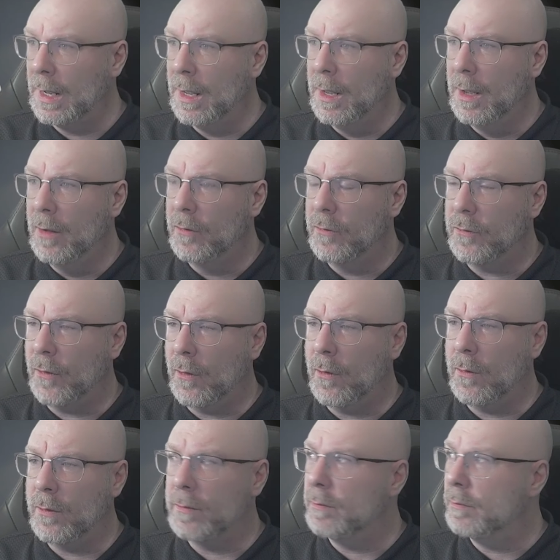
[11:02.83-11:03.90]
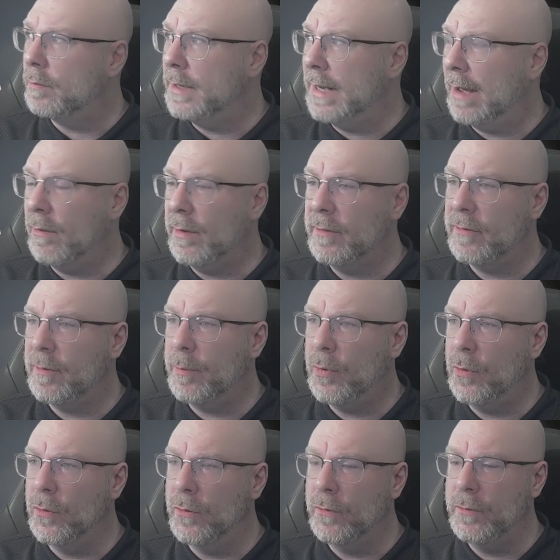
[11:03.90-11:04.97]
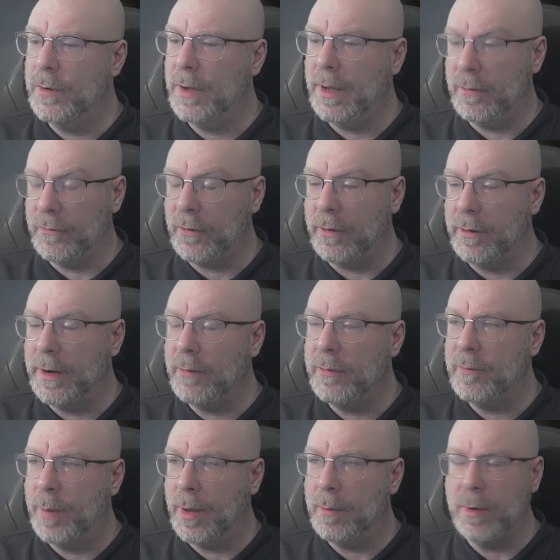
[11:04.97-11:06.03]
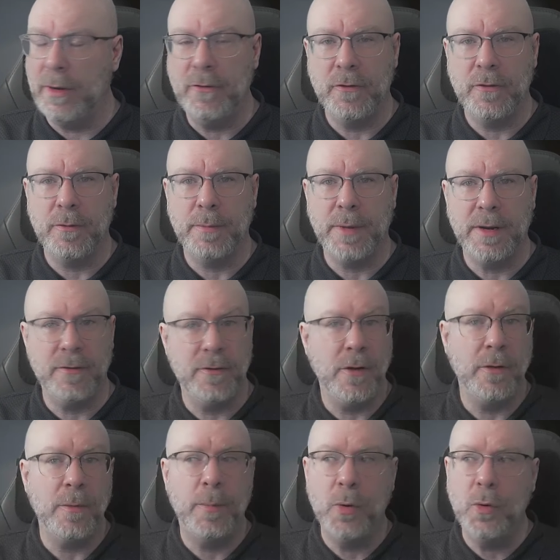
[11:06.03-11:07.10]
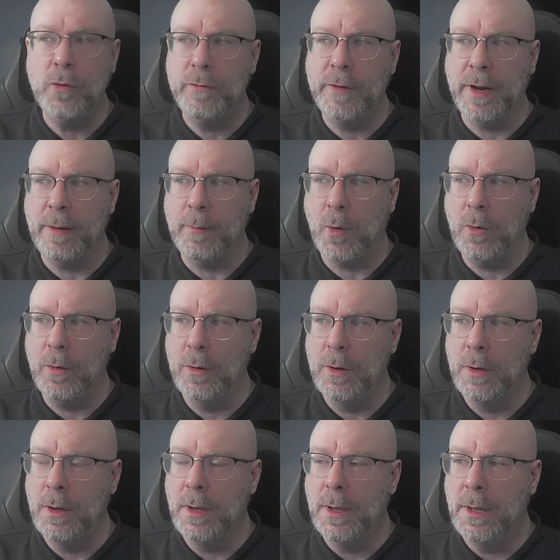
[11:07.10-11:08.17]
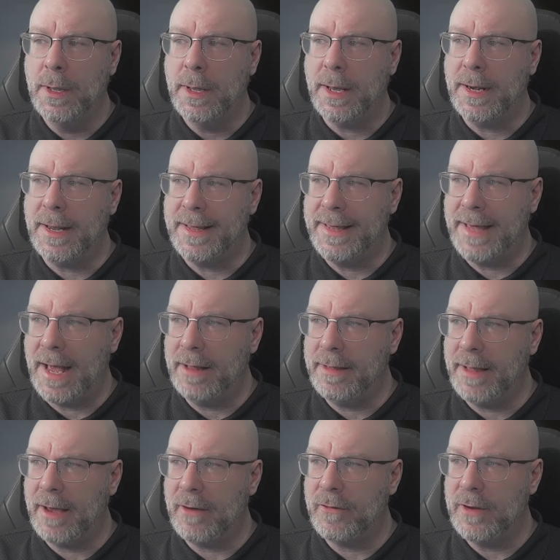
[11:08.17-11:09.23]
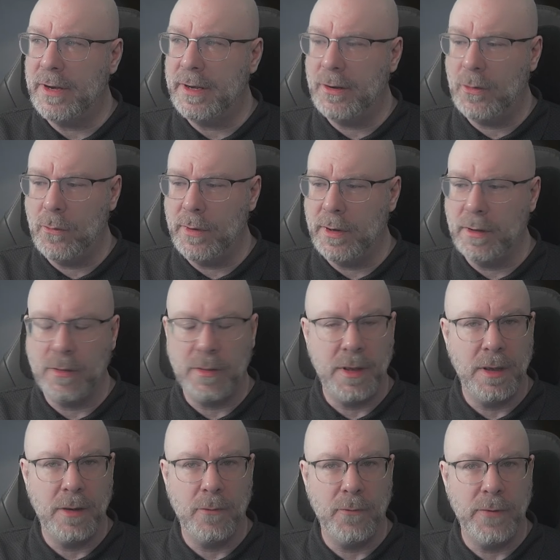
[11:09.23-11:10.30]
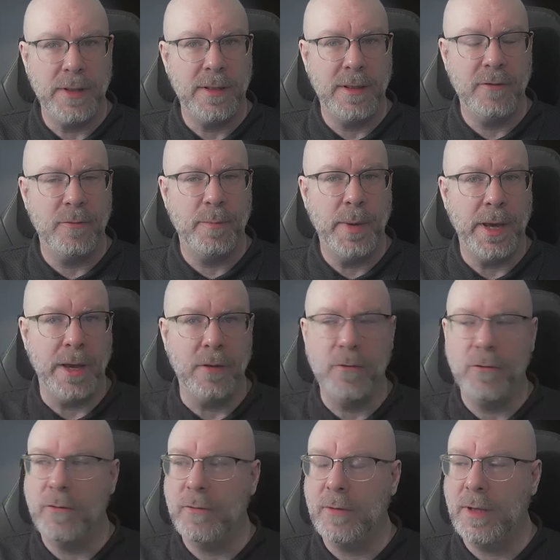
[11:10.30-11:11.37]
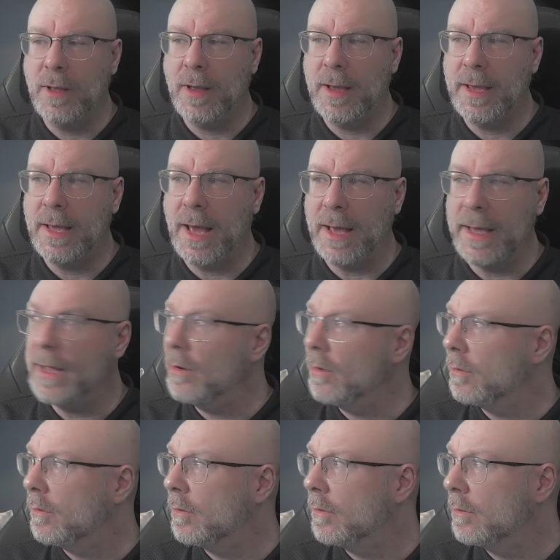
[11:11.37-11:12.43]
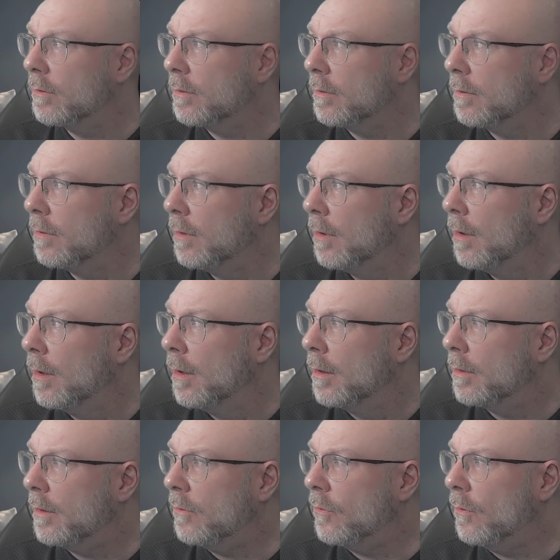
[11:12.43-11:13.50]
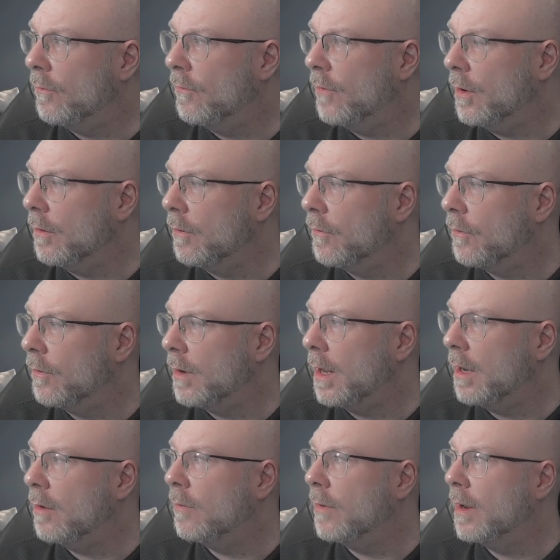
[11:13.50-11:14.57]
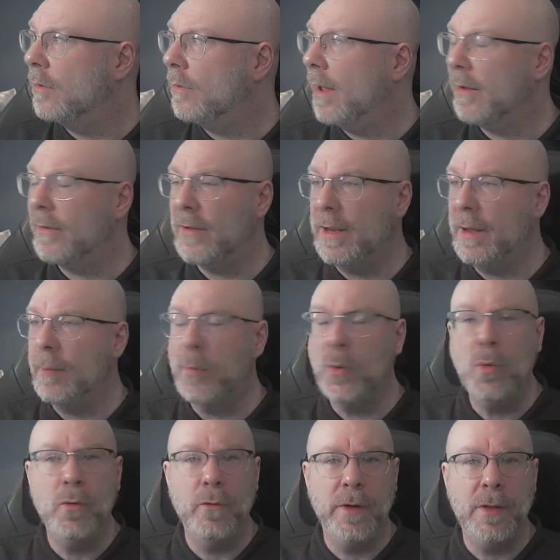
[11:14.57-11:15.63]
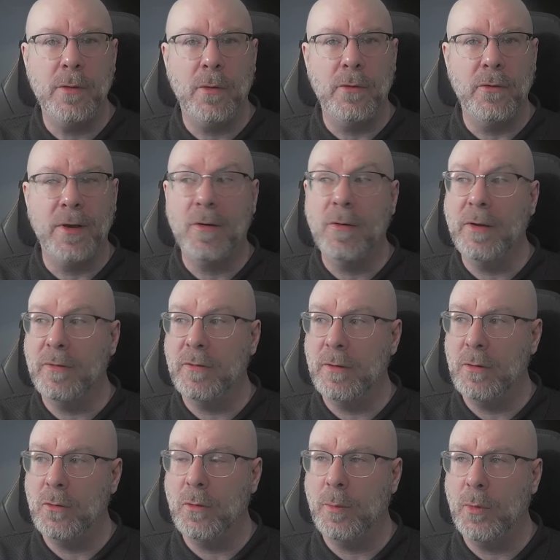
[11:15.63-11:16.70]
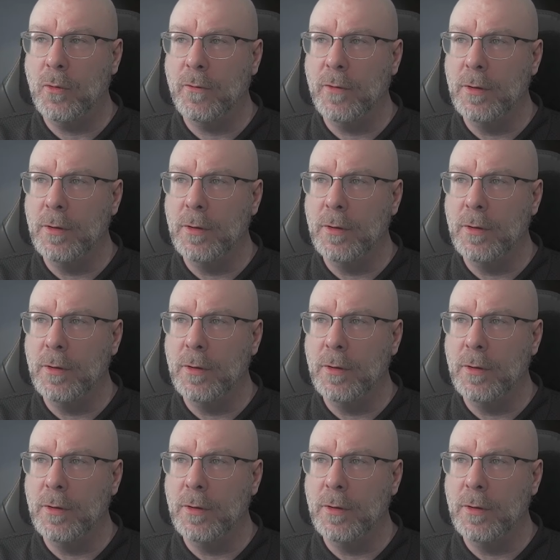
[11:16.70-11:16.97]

So now it's approved, now it's published, but it's not approved anymore. And I can't actually do anything with this page. I cannot, there's no function anywhere to actually approve it or request a new approval.